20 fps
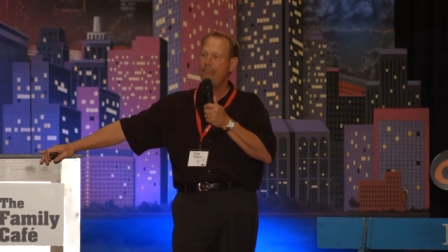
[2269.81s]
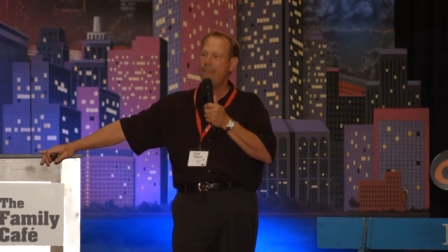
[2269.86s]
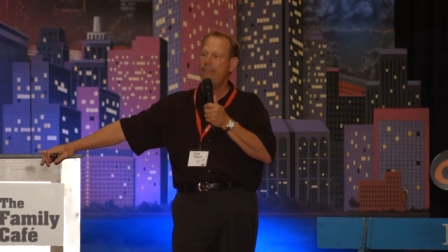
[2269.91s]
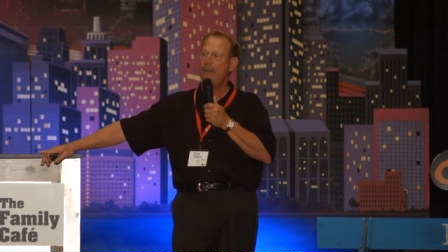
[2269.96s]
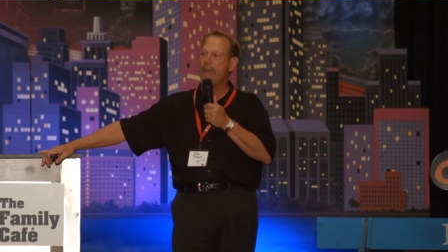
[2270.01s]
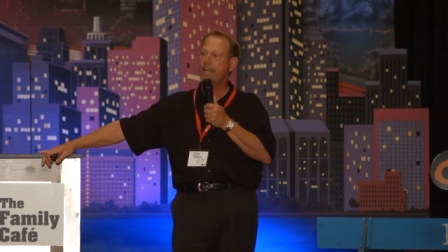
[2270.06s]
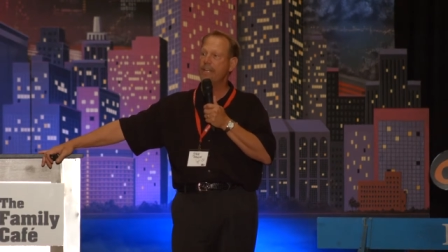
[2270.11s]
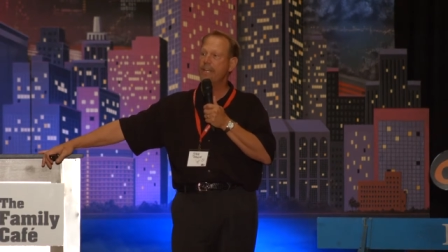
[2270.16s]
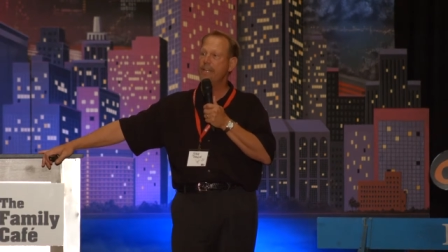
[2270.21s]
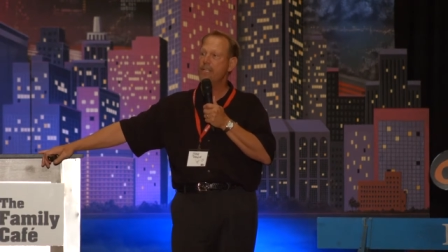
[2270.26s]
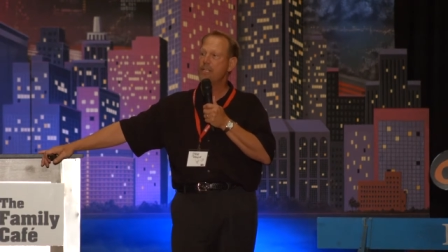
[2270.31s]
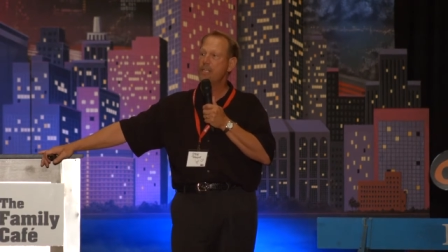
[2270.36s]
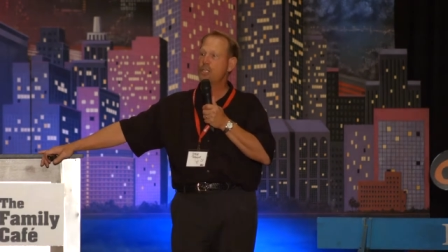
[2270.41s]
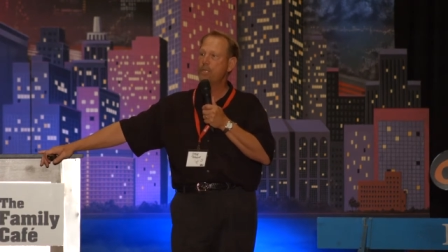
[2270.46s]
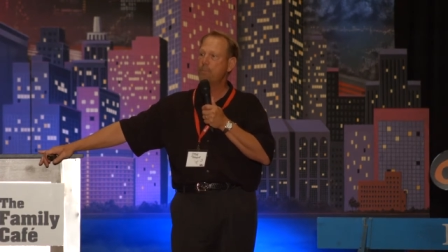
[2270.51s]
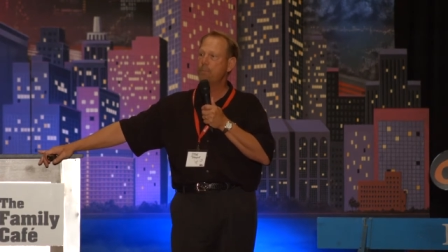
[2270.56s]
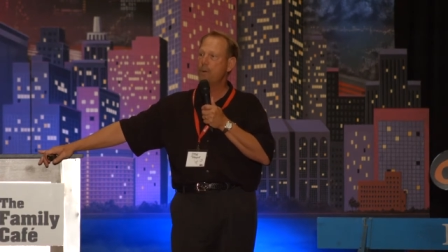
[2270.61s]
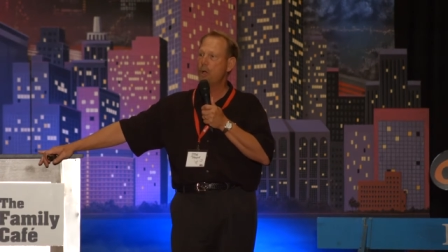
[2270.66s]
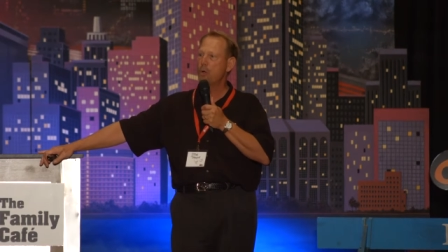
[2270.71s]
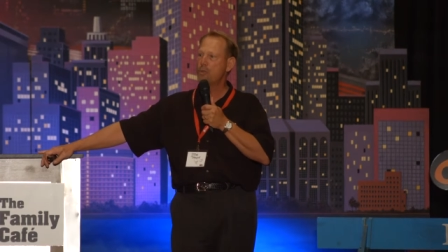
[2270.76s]
that is
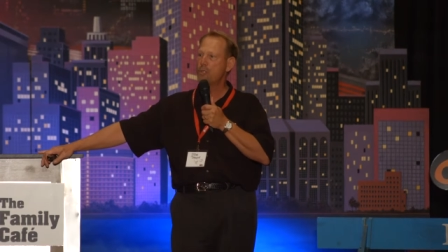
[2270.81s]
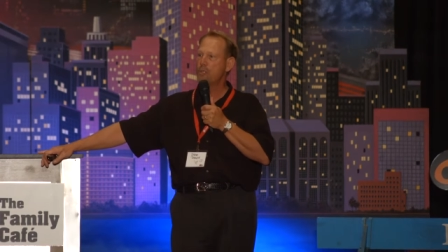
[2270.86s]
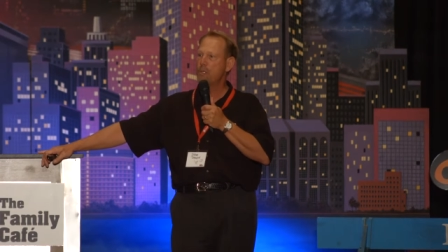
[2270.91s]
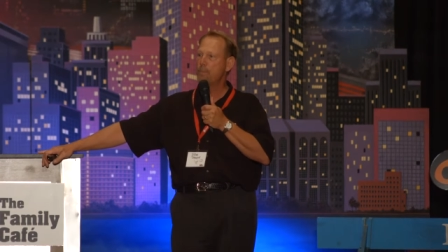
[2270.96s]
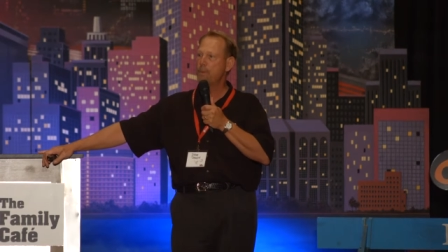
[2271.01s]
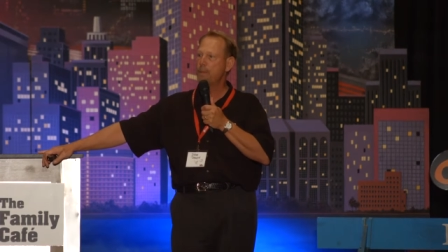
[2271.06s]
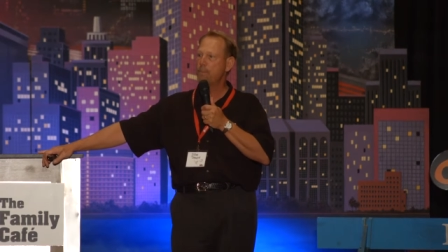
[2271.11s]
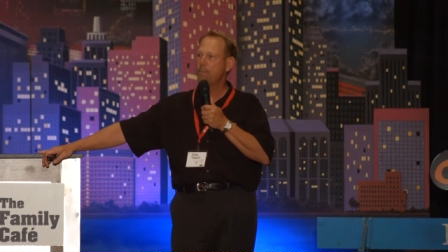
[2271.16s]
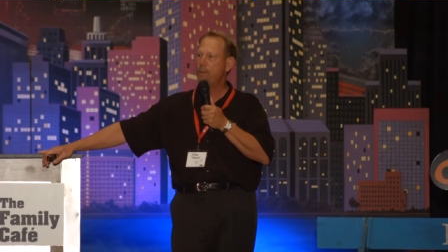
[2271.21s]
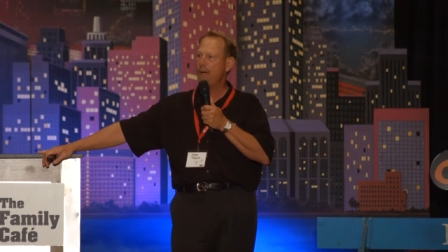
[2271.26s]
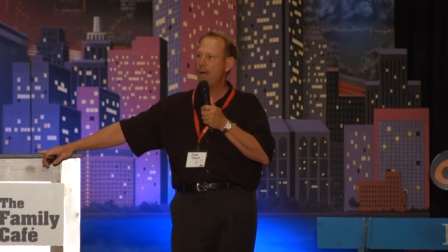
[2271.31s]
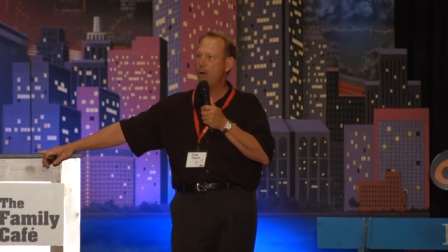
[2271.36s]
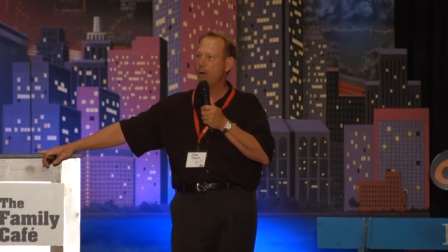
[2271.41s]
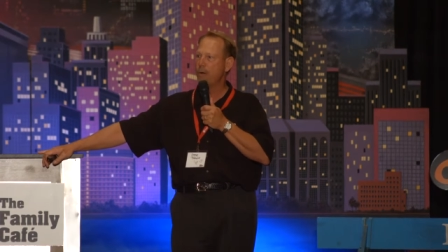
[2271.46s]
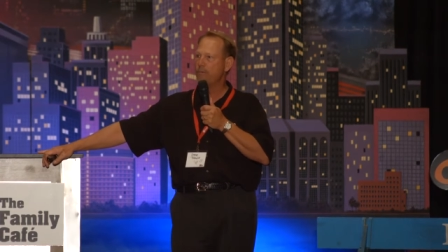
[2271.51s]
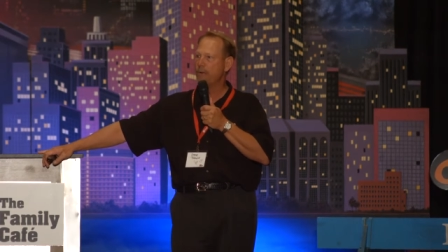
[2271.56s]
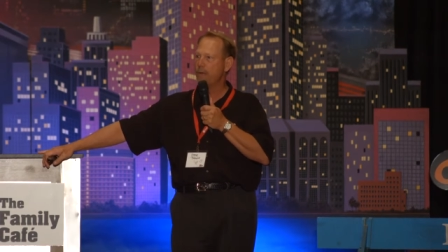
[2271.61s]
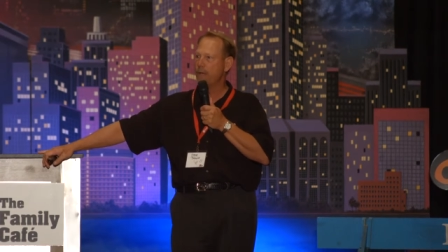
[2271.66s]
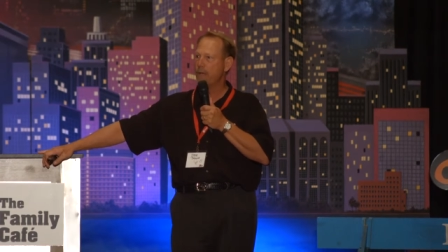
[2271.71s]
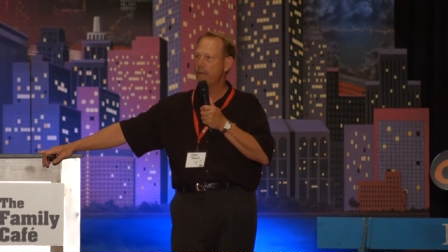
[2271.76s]
supposed to be
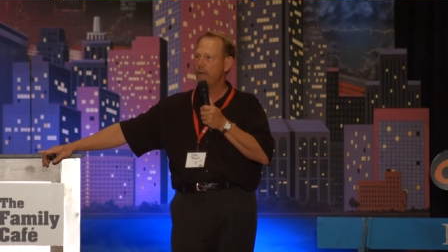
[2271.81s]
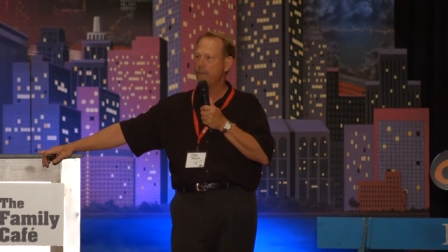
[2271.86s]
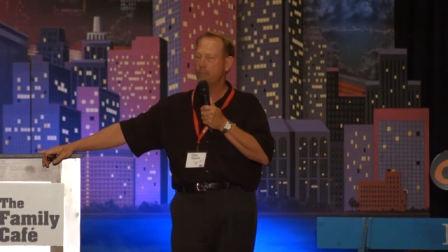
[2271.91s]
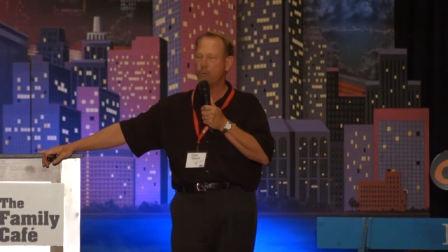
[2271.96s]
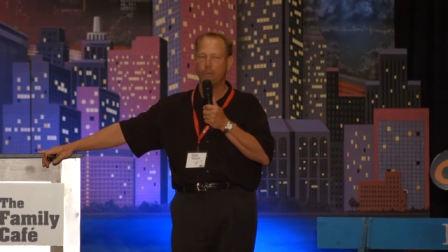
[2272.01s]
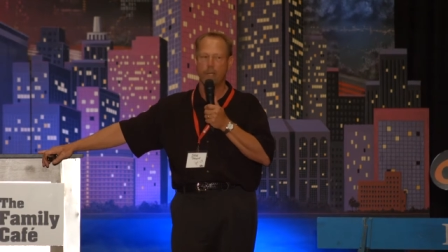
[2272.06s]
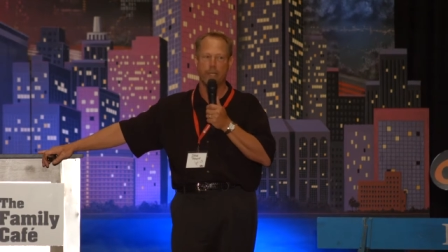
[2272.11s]
powerful enough